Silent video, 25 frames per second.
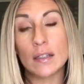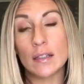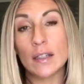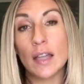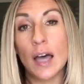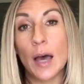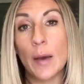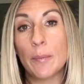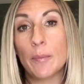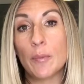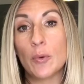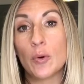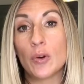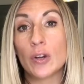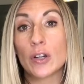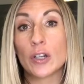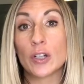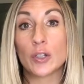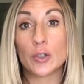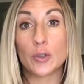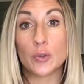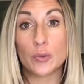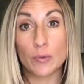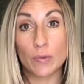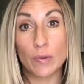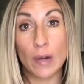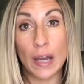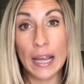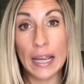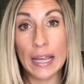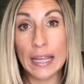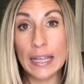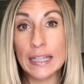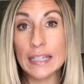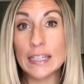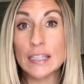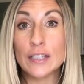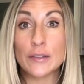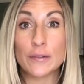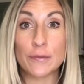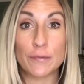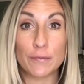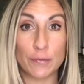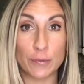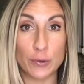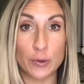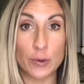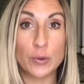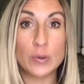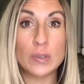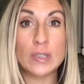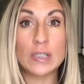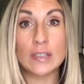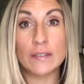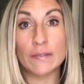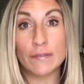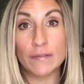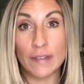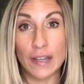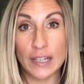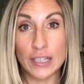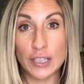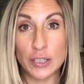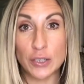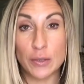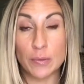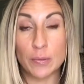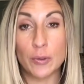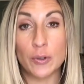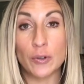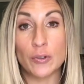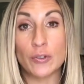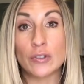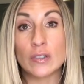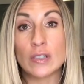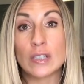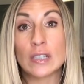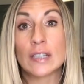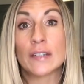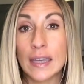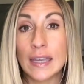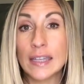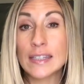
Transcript: a lot more grains, fruits, vegetables.